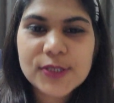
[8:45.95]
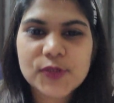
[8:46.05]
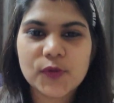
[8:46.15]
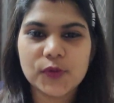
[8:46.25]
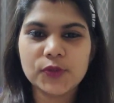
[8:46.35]

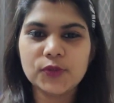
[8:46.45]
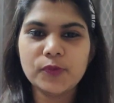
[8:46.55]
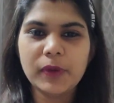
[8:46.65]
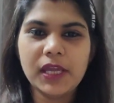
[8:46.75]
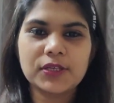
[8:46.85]
So
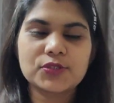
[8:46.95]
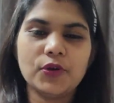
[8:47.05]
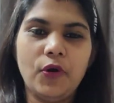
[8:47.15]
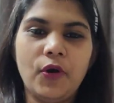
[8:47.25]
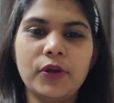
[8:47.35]
you make
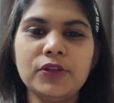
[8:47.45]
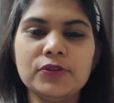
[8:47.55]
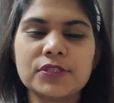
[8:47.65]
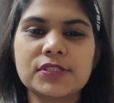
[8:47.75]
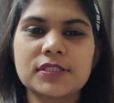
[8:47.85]
sure you